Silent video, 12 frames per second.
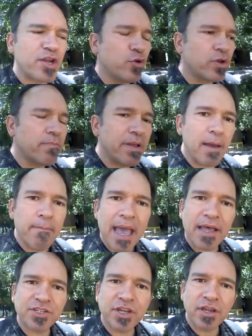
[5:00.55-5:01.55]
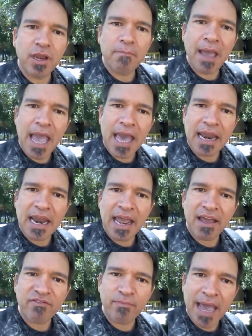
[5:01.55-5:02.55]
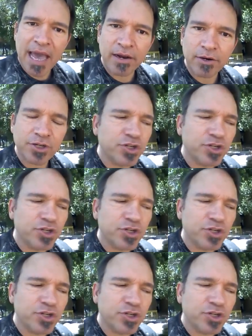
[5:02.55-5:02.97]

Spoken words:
You can be a masculine man and have manners.